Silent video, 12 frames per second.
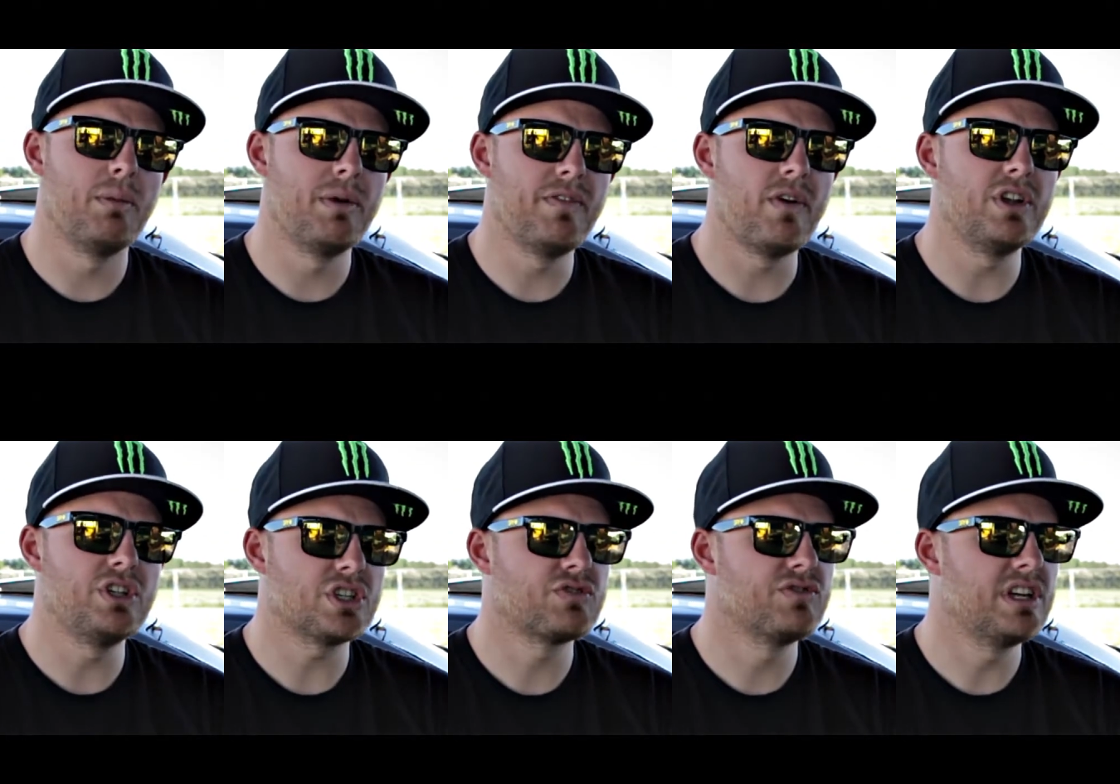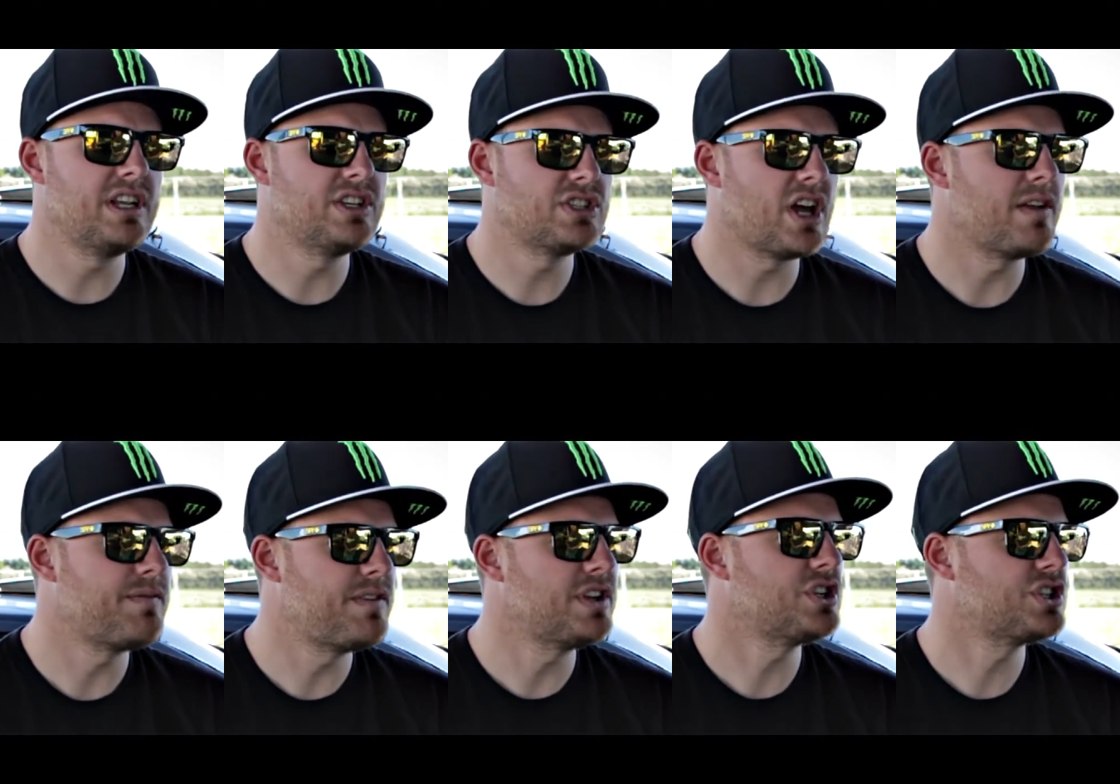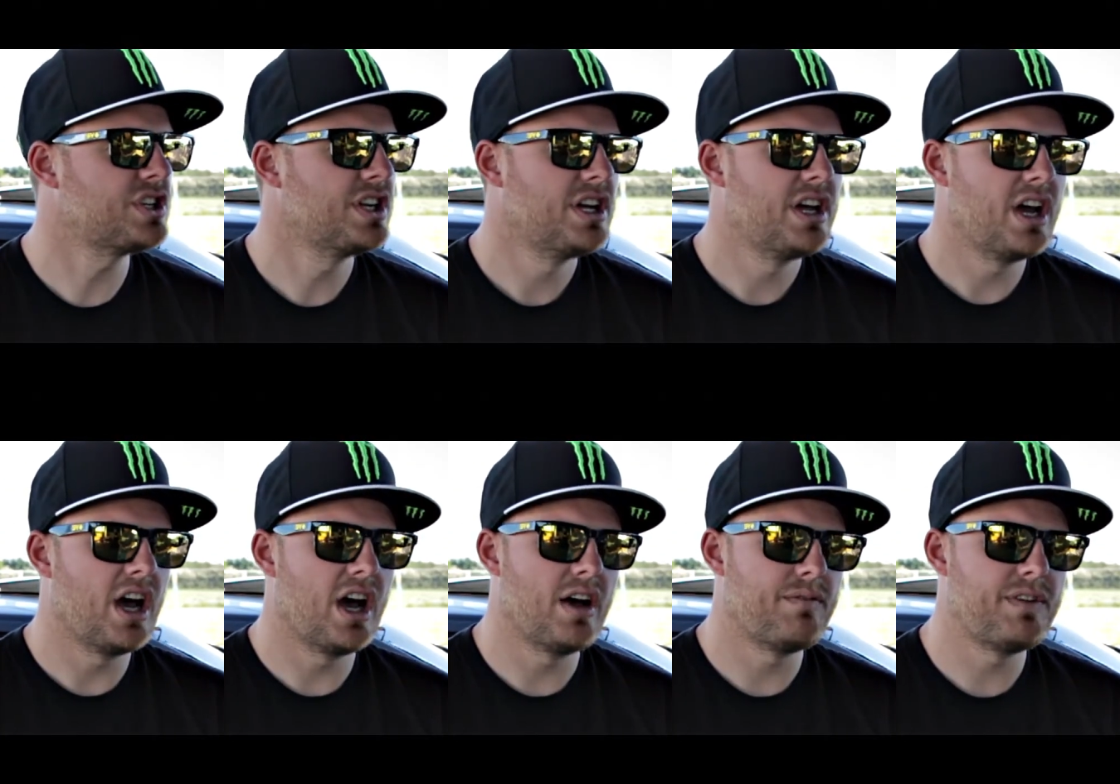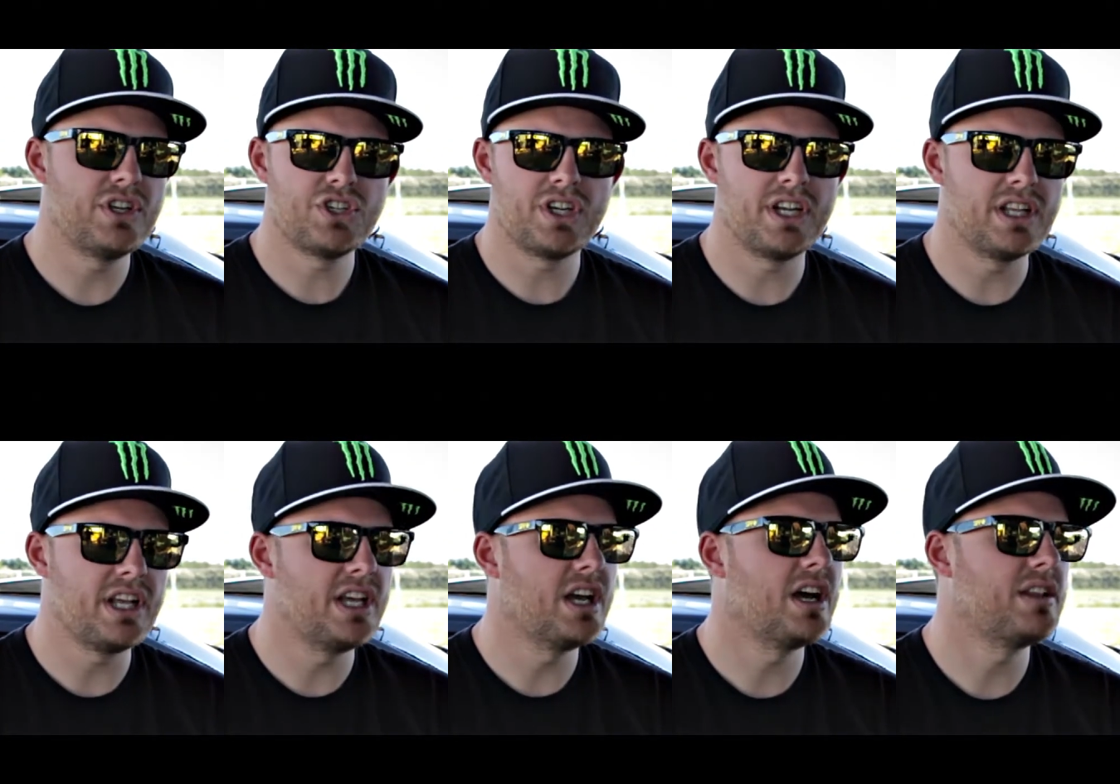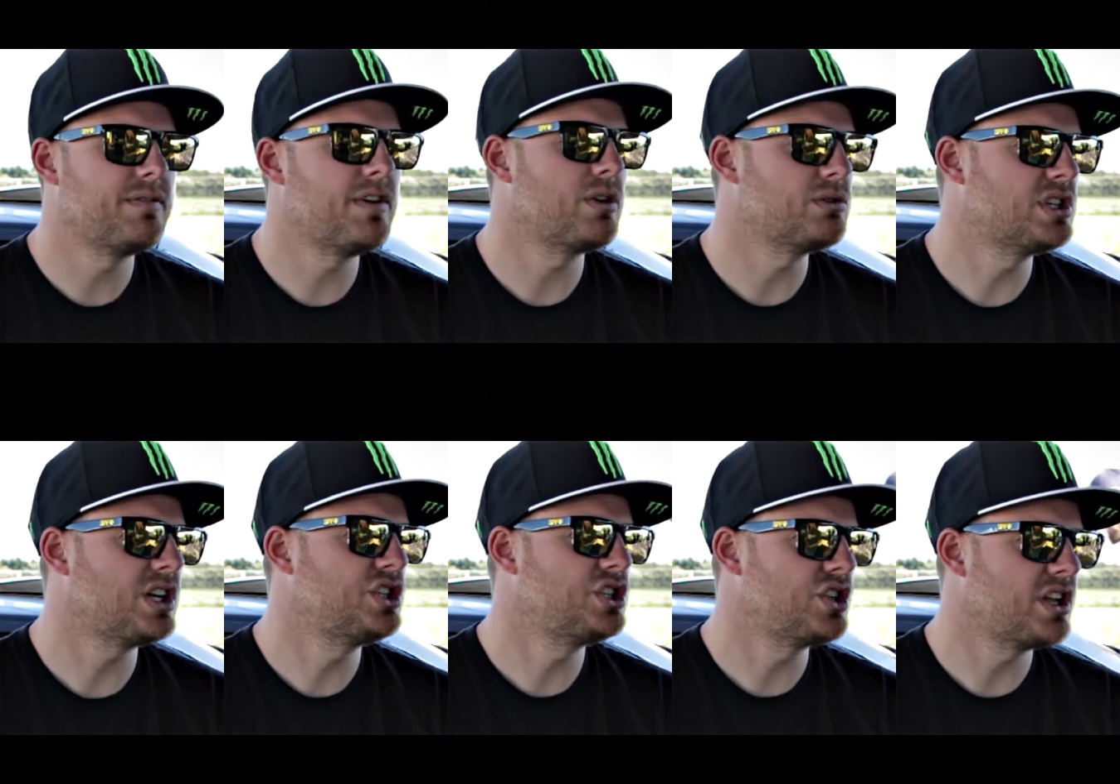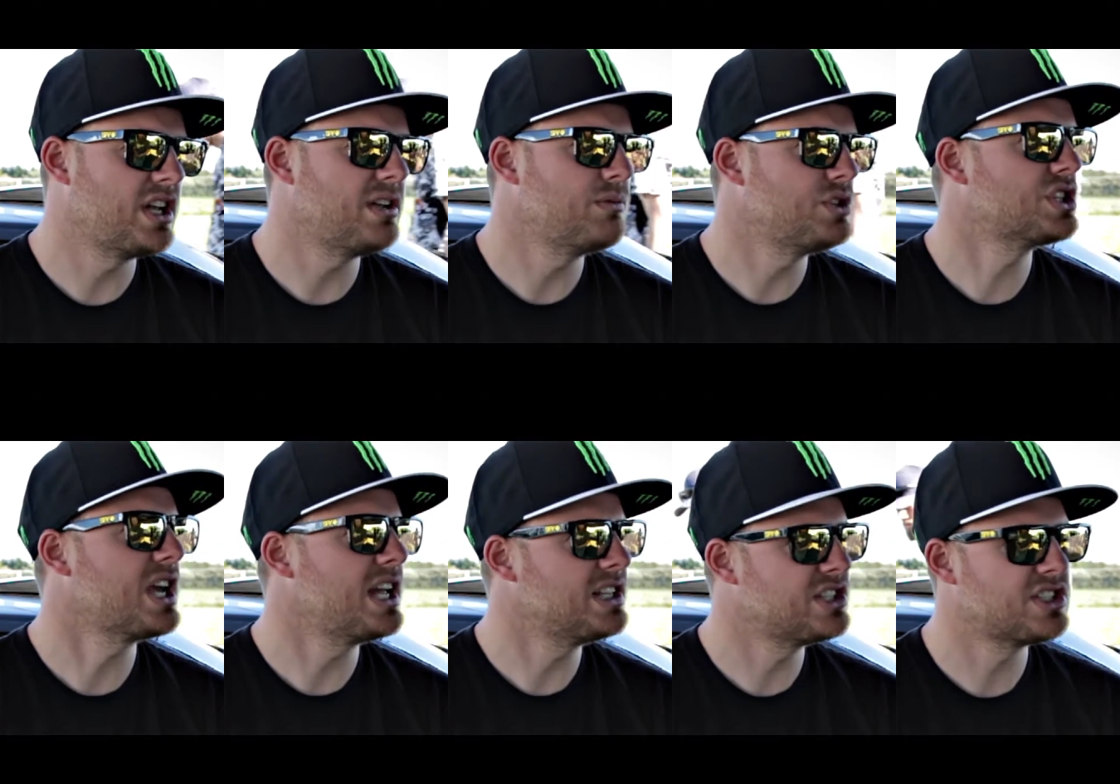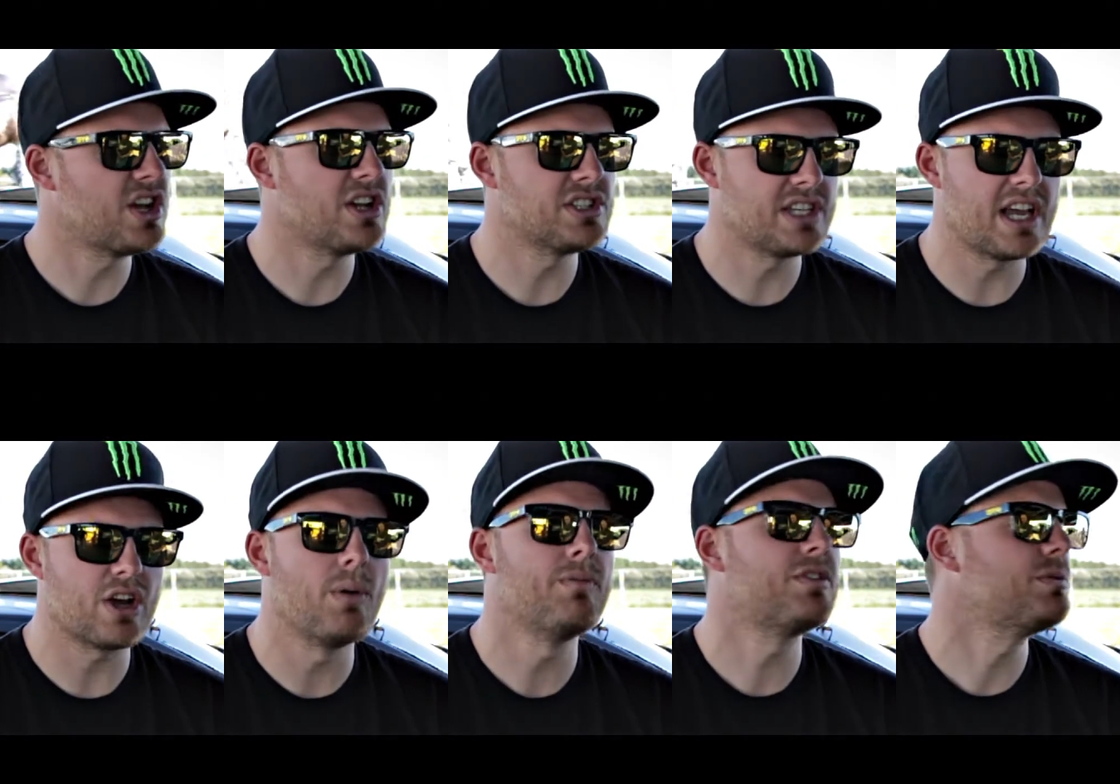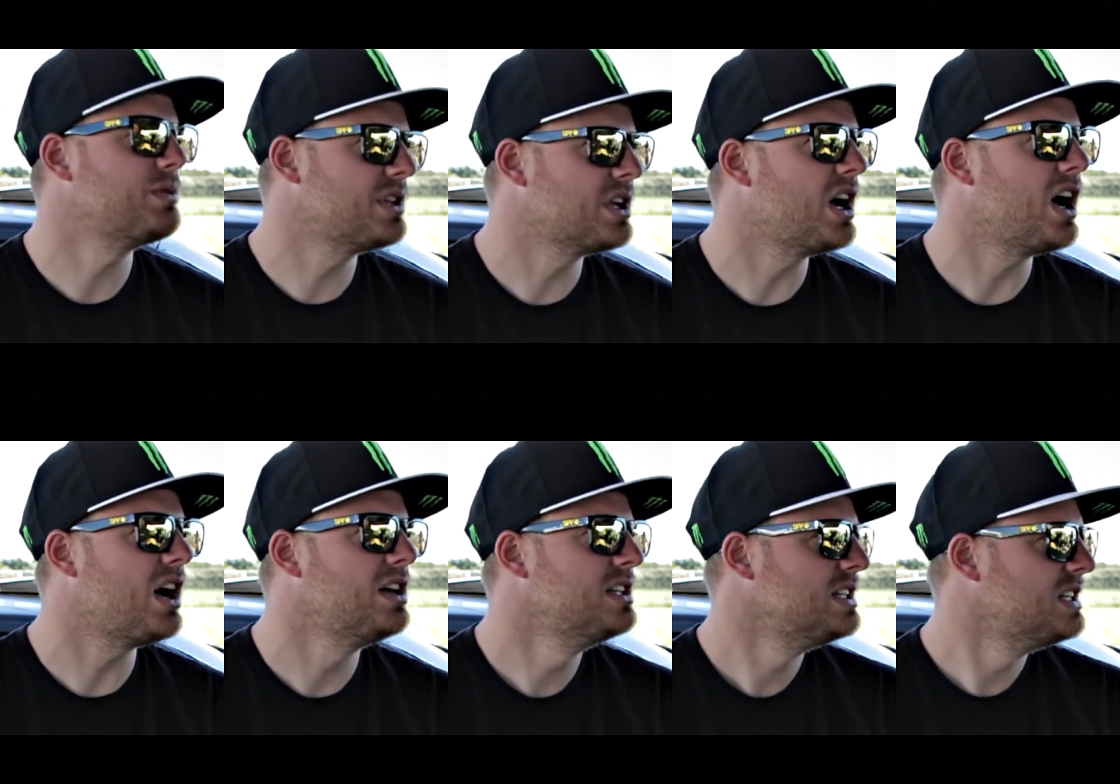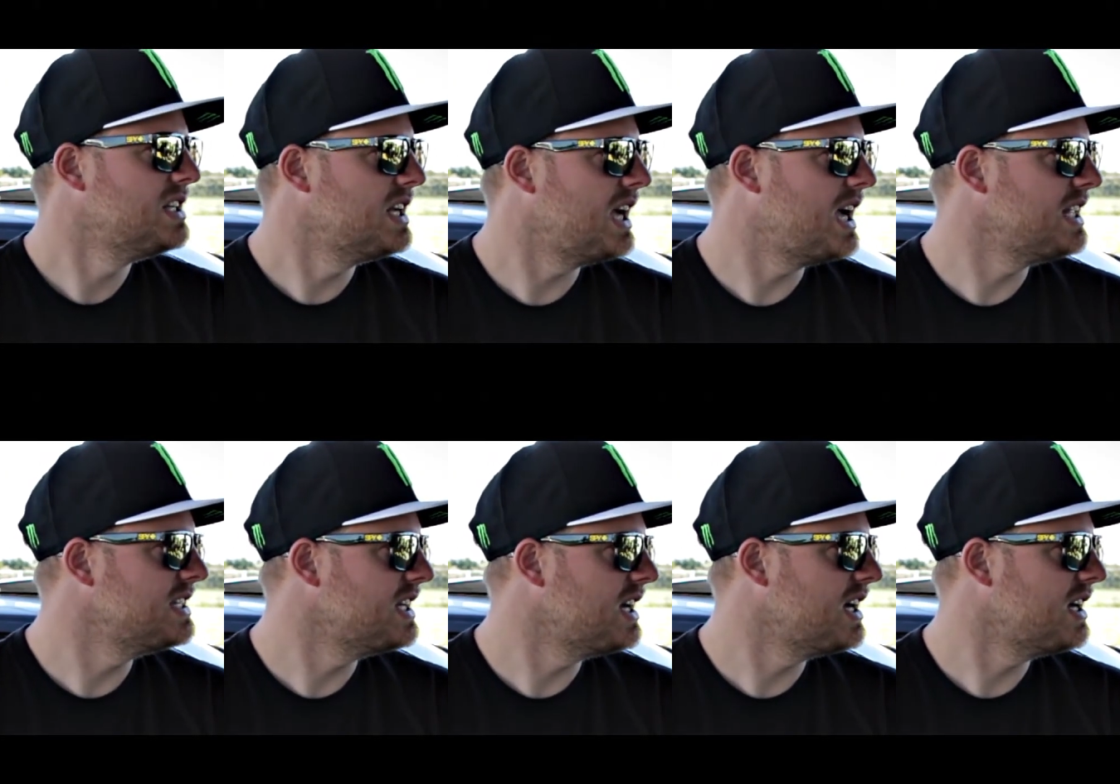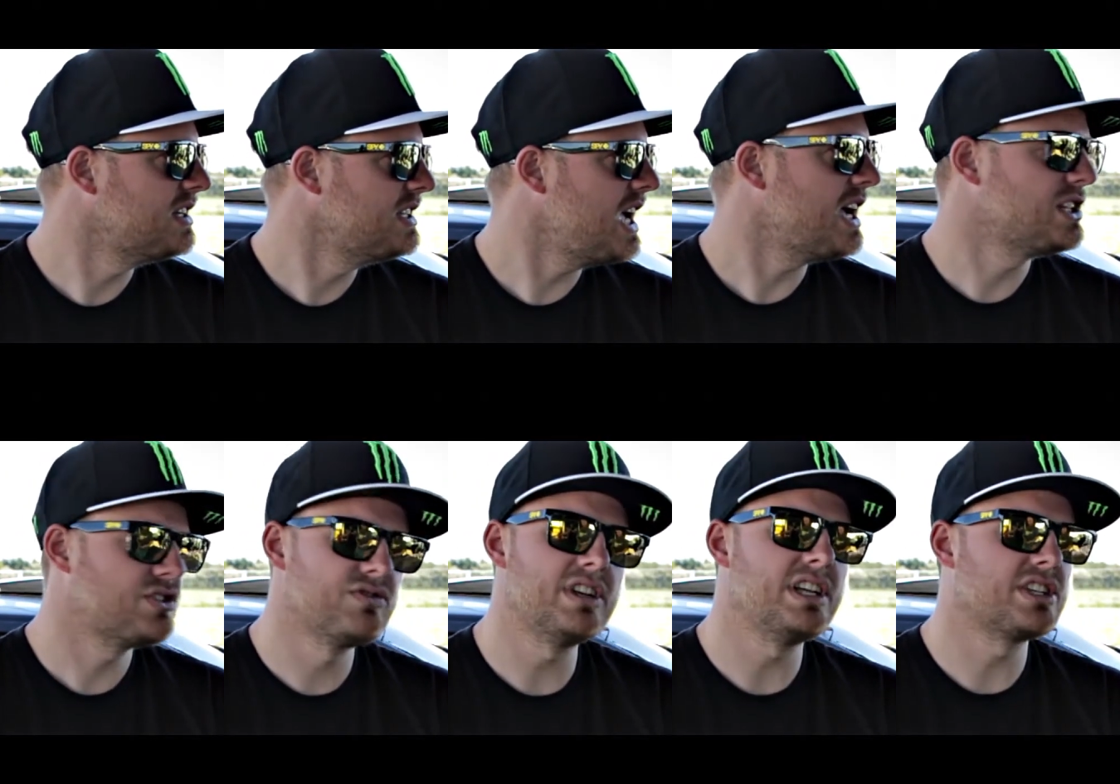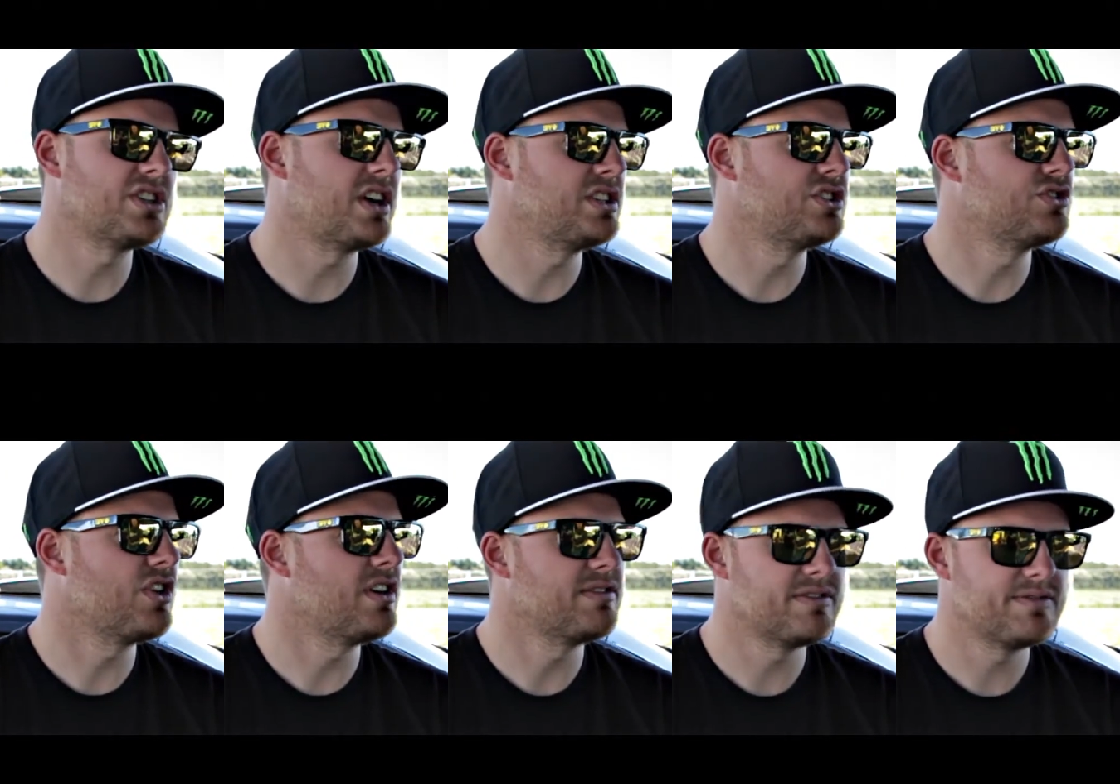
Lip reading: We've only just really started finishing the final touches on it. We're just starting to get confident with the car, and it's really exciting to drive.